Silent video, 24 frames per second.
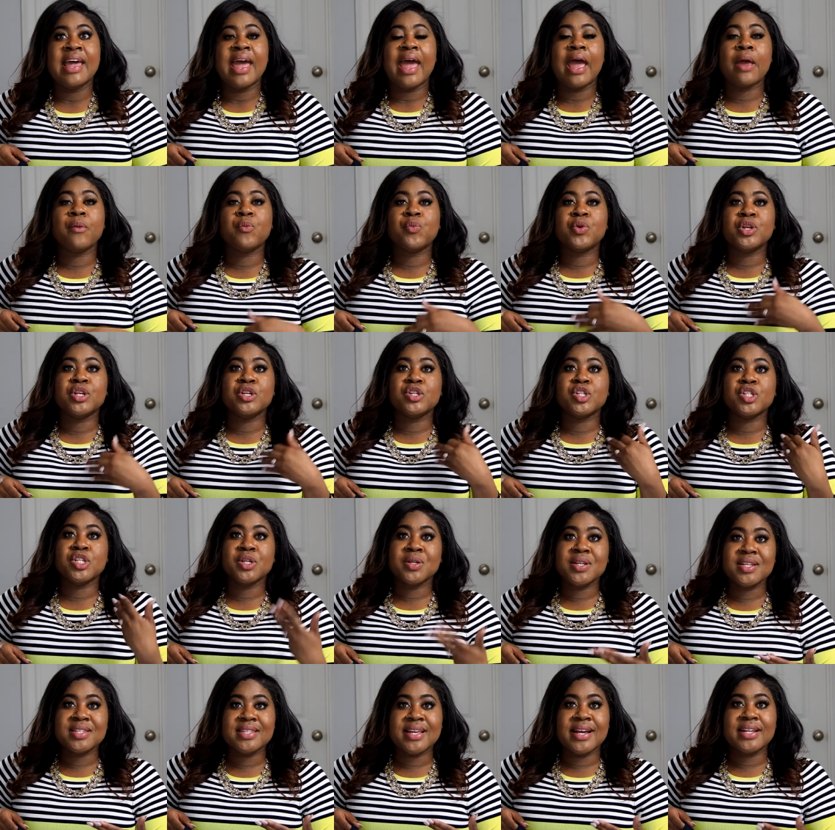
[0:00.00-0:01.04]
and when you do
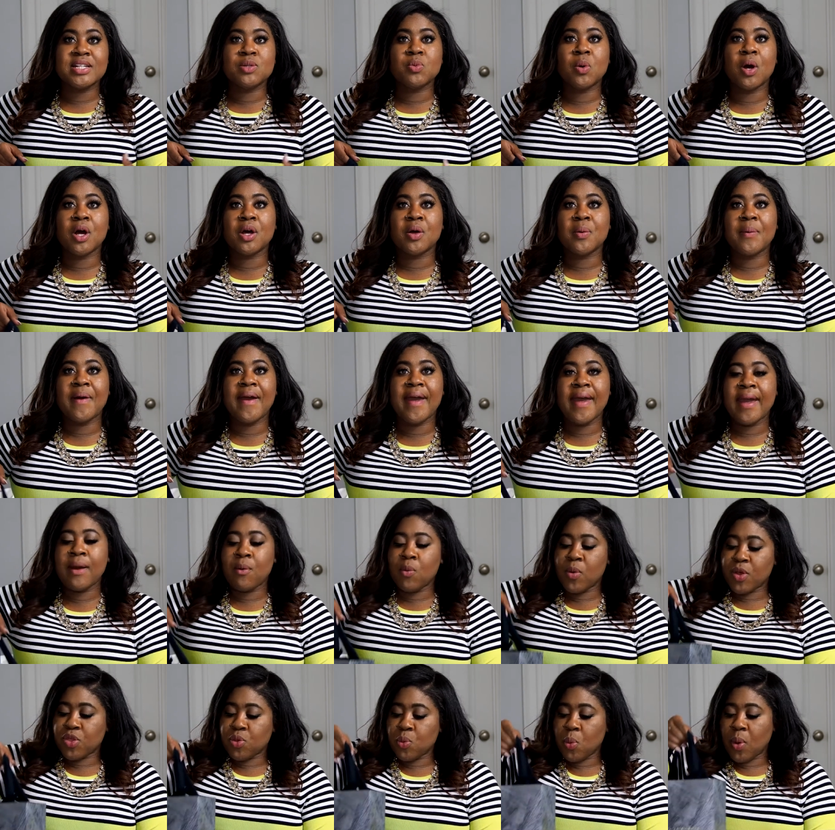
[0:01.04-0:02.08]
decide to walk away
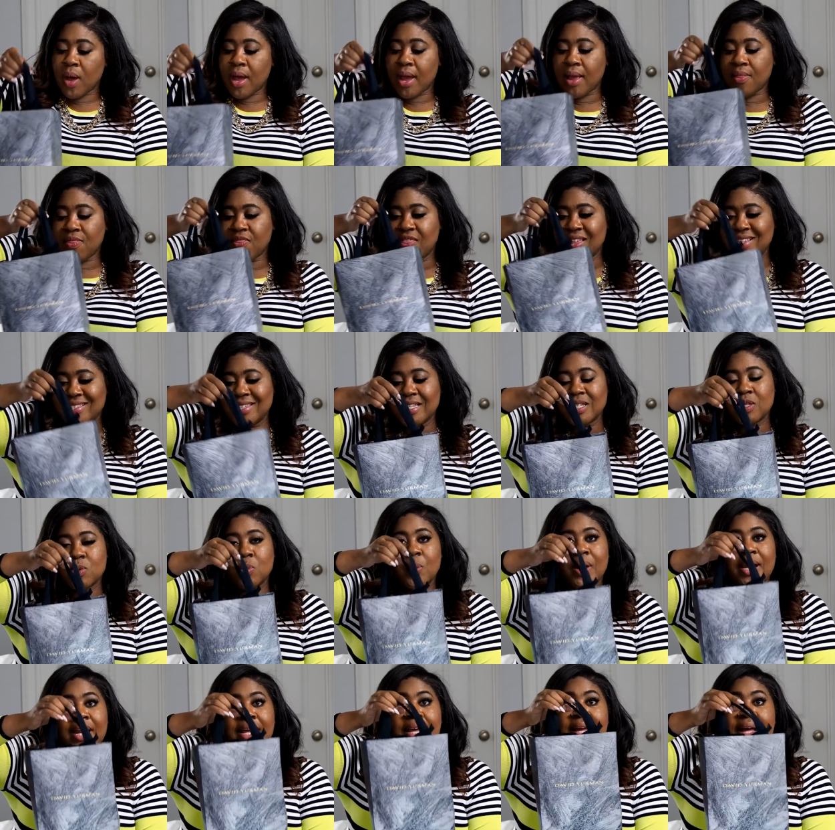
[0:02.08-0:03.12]
with one, this is
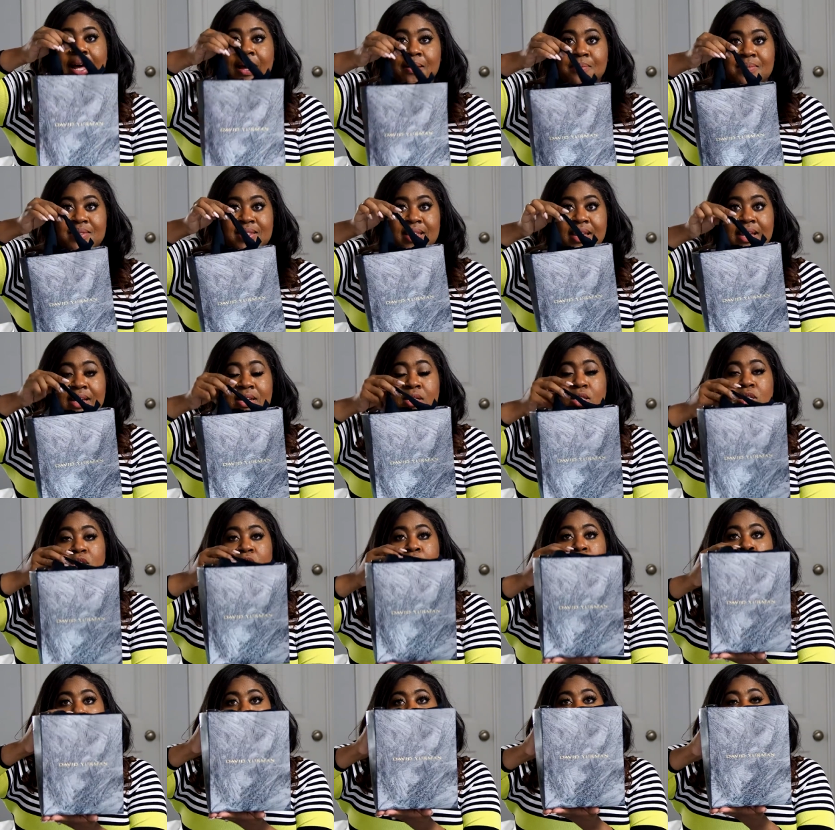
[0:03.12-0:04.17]
what it comes in.
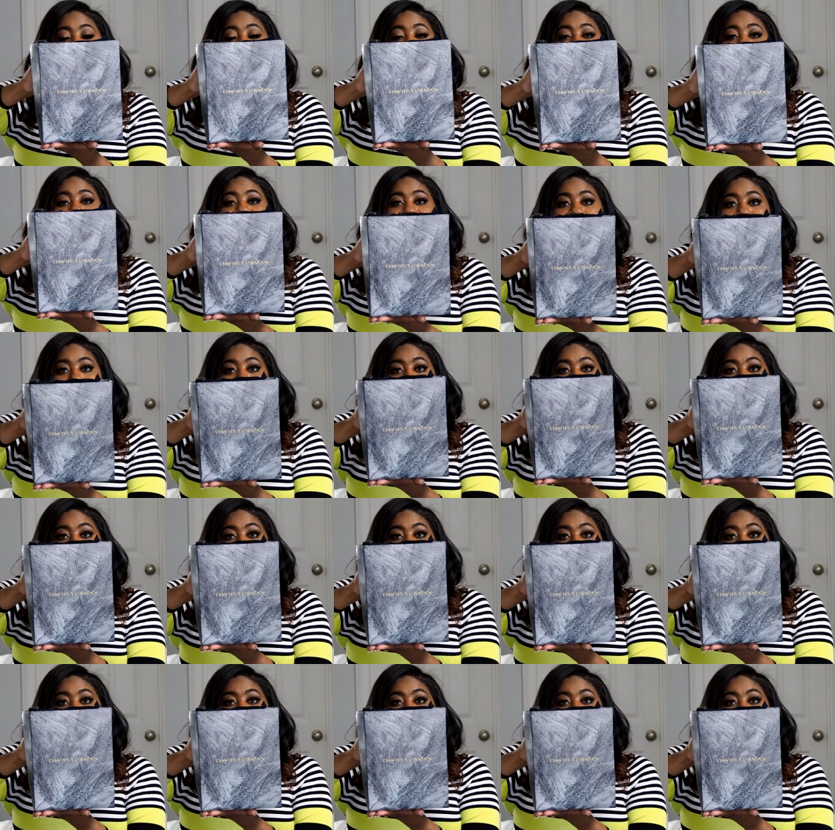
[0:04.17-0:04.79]
So they